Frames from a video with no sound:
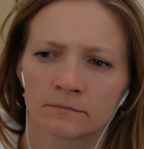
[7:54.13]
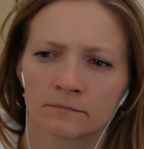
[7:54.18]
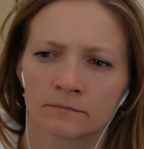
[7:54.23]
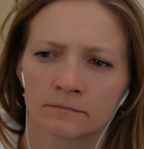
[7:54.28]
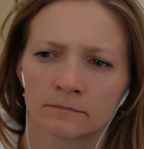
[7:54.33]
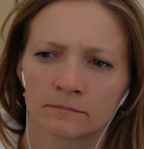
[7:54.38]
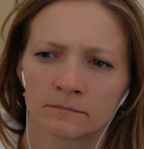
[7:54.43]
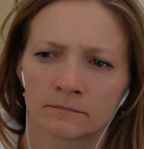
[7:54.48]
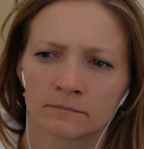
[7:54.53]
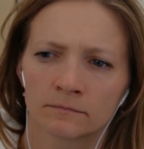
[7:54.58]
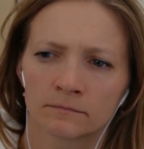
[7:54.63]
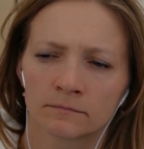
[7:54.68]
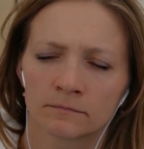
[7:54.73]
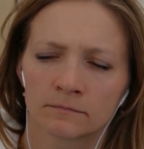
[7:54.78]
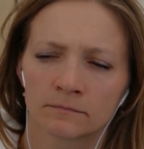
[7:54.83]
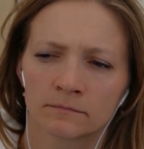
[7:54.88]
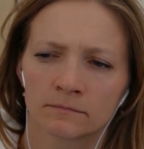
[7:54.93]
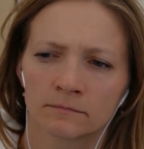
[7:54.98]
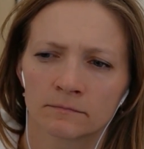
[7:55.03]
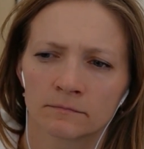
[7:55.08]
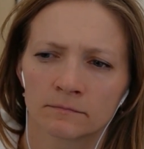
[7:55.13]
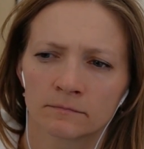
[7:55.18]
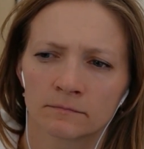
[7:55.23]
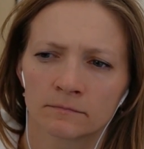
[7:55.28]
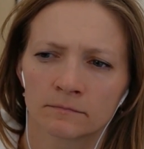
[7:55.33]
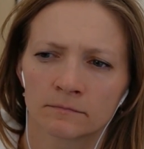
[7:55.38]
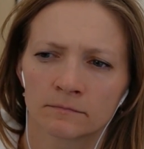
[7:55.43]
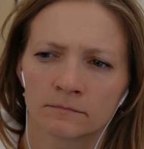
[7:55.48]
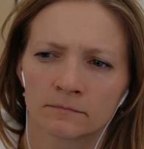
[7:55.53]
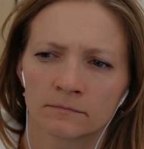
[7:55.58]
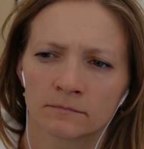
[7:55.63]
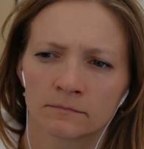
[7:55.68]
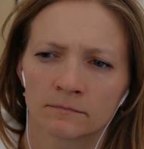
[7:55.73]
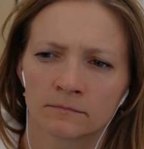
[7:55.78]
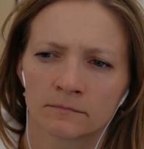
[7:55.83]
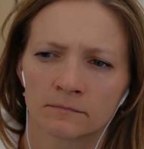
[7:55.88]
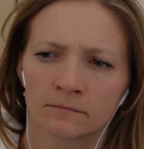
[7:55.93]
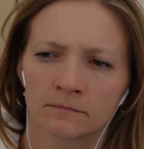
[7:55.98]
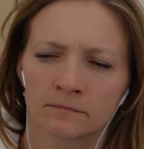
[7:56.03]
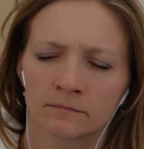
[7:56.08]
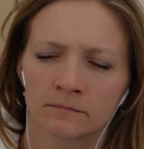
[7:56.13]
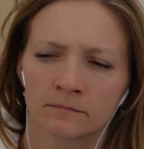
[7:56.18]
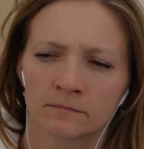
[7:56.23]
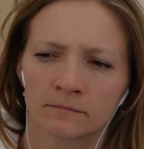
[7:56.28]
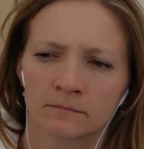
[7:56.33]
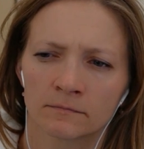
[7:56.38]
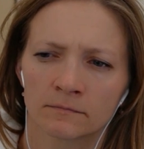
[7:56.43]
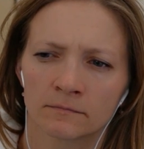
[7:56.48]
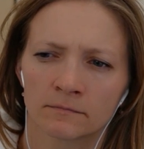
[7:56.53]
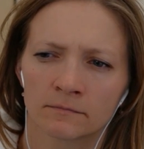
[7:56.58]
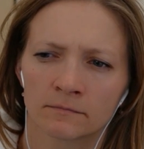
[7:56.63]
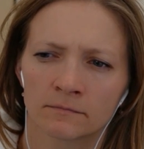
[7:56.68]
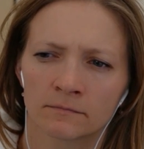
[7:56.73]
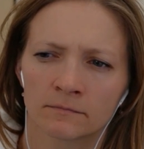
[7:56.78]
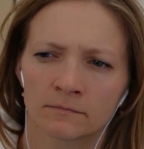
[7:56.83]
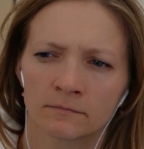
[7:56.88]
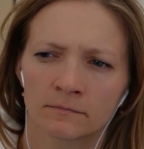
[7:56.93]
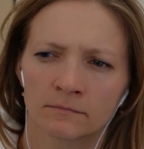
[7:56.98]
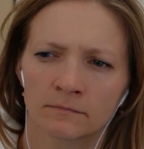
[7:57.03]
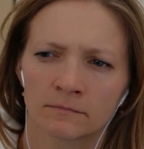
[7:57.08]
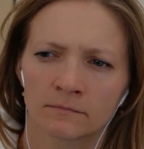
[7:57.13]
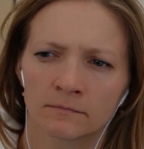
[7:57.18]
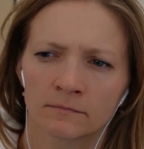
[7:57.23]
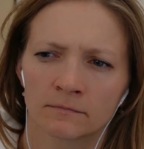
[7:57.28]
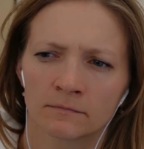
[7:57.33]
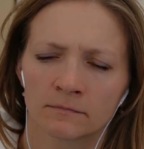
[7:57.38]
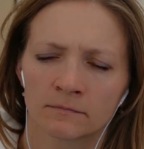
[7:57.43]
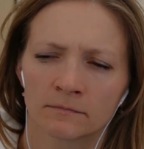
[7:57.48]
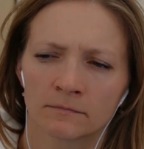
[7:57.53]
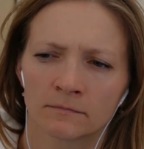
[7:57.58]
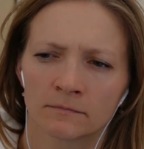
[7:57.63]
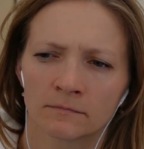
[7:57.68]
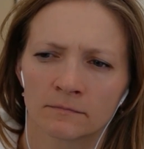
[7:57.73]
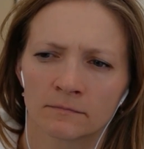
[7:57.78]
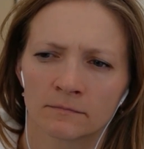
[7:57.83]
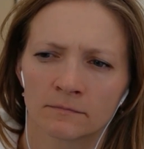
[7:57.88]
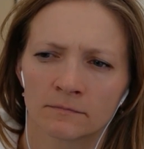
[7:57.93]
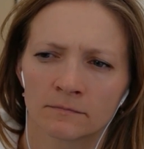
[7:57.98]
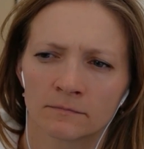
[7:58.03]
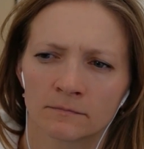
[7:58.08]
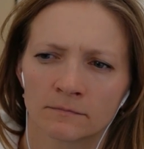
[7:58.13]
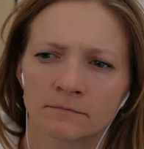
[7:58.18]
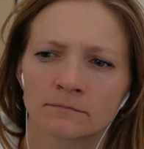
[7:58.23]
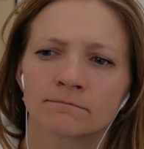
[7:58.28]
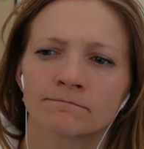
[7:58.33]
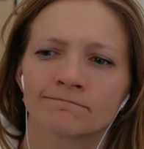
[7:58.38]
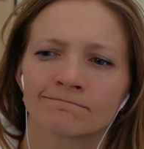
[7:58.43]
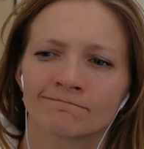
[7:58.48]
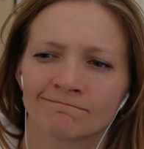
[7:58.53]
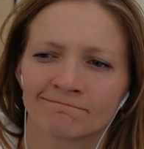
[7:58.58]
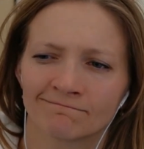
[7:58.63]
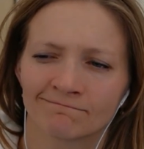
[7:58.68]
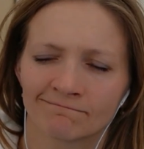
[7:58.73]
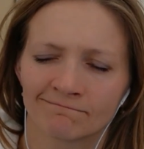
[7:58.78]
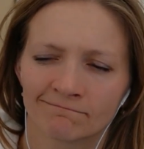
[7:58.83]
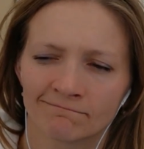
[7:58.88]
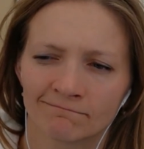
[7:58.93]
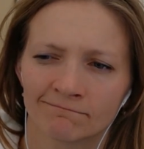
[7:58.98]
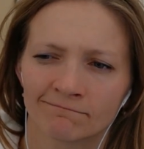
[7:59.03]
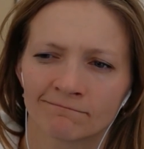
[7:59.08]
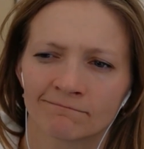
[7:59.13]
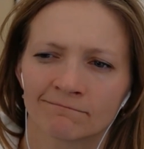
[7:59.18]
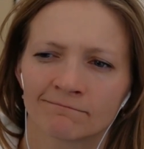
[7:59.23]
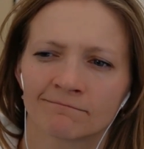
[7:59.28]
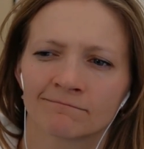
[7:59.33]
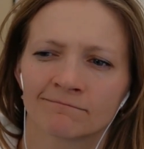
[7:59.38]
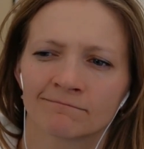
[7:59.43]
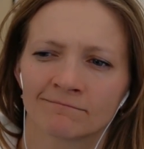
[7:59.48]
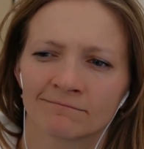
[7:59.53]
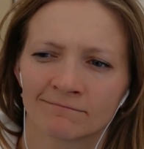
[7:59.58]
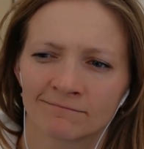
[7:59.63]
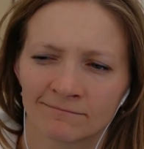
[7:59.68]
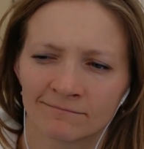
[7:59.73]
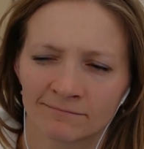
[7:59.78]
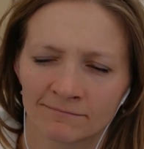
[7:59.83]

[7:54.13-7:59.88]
The person shown says nothing.